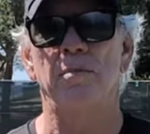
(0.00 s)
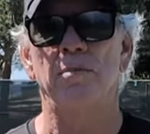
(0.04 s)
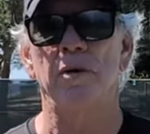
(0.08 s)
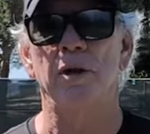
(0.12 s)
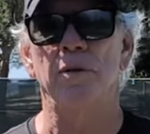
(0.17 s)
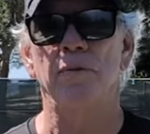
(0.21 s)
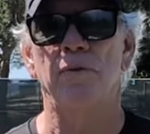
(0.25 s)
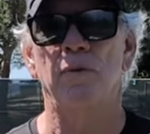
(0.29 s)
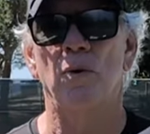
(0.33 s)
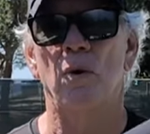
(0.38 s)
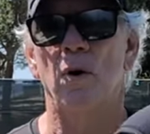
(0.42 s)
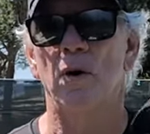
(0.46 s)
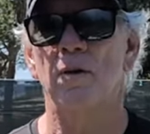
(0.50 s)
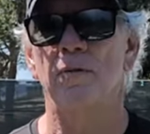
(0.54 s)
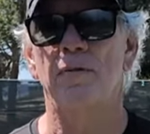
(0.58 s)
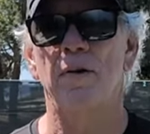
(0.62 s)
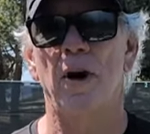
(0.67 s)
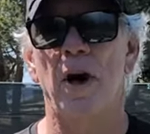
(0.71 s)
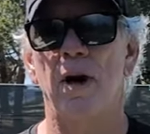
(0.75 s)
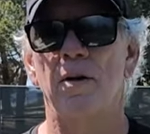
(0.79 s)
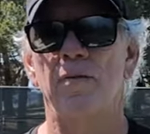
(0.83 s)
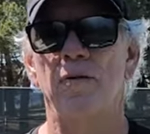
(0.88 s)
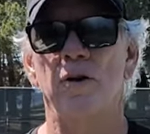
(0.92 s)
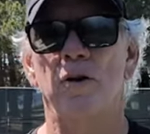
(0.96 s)
to be 4 or
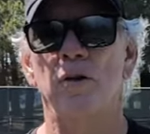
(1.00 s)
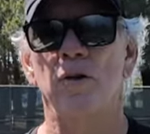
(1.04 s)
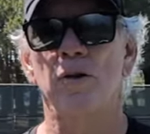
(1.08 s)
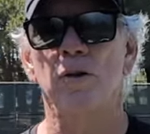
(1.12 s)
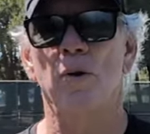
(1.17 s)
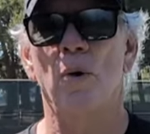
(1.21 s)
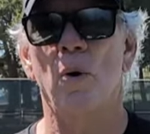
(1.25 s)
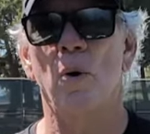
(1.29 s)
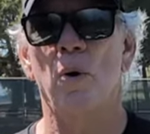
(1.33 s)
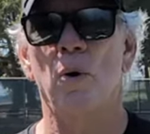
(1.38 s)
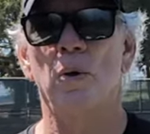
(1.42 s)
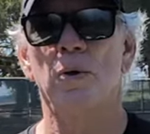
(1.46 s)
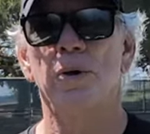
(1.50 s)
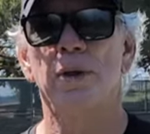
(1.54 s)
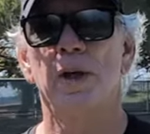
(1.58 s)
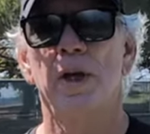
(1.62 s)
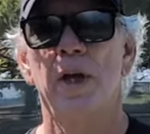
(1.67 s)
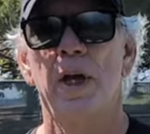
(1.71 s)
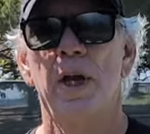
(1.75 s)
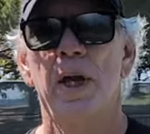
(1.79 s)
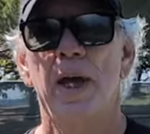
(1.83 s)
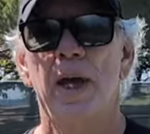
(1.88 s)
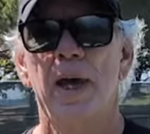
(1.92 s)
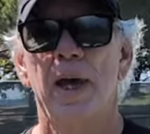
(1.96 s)
5 years old.
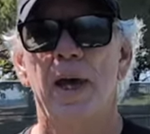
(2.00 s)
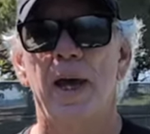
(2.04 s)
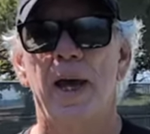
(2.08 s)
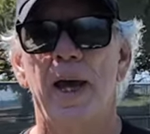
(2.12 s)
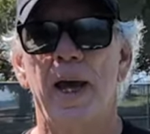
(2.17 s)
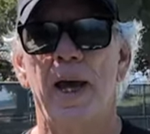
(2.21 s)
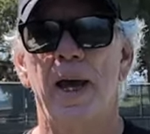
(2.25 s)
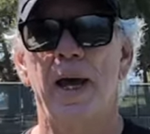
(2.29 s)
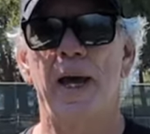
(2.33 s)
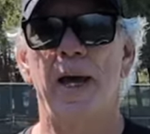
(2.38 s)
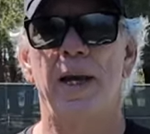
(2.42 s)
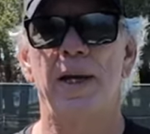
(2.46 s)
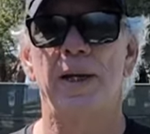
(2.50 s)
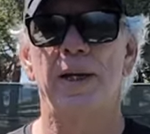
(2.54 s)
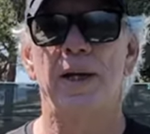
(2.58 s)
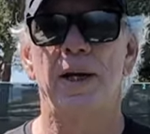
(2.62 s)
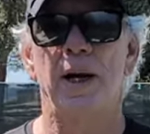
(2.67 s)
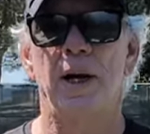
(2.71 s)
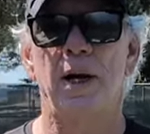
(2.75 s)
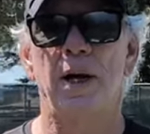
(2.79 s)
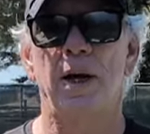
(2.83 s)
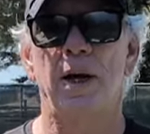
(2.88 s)
And,